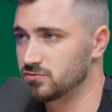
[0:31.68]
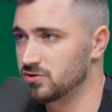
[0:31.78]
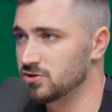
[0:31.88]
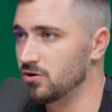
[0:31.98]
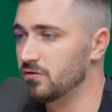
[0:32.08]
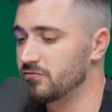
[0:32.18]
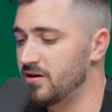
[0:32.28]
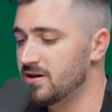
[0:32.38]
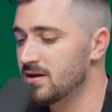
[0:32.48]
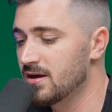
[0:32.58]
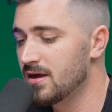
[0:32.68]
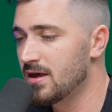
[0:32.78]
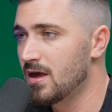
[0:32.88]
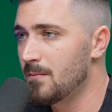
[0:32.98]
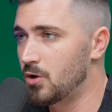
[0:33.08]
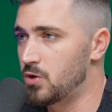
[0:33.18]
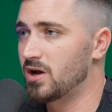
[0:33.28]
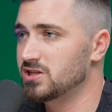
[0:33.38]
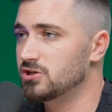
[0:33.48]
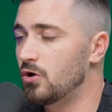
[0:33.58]
all this sorts of stuff, right?
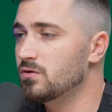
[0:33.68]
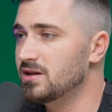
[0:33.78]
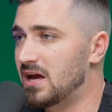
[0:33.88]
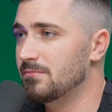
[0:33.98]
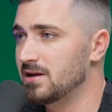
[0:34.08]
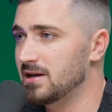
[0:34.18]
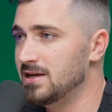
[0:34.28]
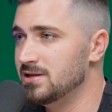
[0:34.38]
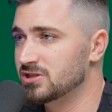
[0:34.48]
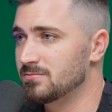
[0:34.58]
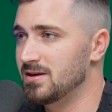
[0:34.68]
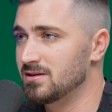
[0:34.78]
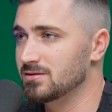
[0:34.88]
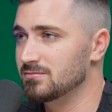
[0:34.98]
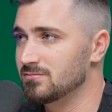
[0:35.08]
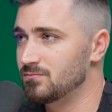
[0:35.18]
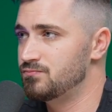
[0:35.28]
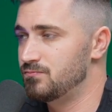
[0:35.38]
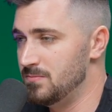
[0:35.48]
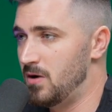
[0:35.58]
But you actually don't need that many leads to make
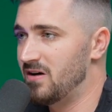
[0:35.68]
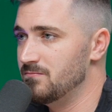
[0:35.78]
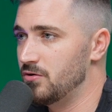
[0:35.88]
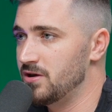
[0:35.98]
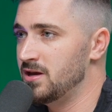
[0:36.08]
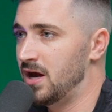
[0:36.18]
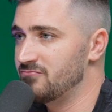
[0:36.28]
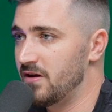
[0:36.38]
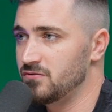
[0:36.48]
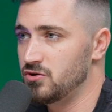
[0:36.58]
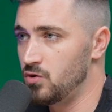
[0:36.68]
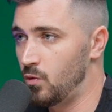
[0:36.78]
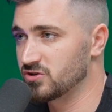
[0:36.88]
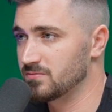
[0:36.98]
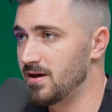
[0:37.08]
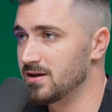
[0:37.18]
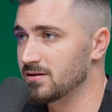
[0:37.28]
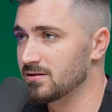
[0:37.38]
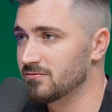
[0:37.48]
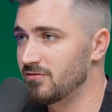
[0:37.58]
the amount of money and revenue you want
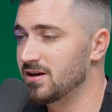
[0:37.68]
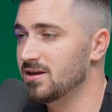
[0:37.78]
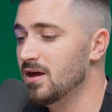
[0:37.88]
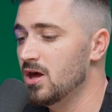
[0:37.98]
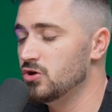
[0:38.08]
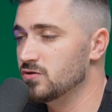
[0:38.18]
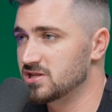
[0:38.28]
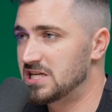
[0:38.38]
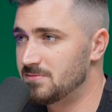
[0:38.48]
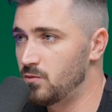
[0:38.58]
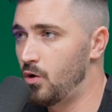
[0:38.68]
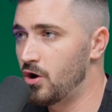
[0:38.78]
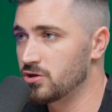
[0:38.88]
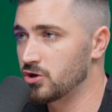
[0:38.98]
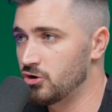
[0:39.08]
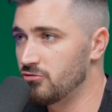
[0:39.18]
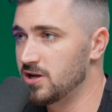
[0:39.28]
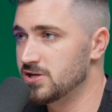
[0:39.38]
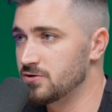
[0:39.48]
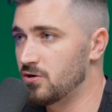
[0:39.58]
to make, right? You just need to be working the
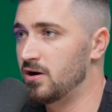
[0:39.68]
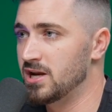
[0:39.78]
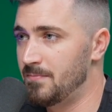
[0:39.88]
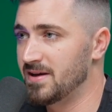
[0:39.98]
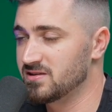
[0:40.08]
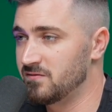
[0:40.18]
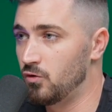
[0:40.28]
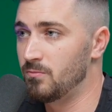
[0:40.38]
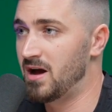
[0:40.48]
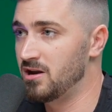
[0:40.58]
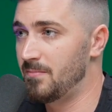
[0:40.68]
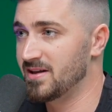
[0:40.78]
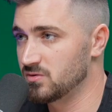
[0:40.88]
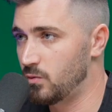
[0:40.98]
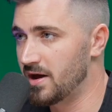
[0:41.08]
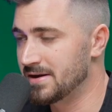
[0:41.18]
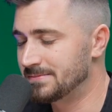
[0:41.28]
current leads you've got in a better format and a better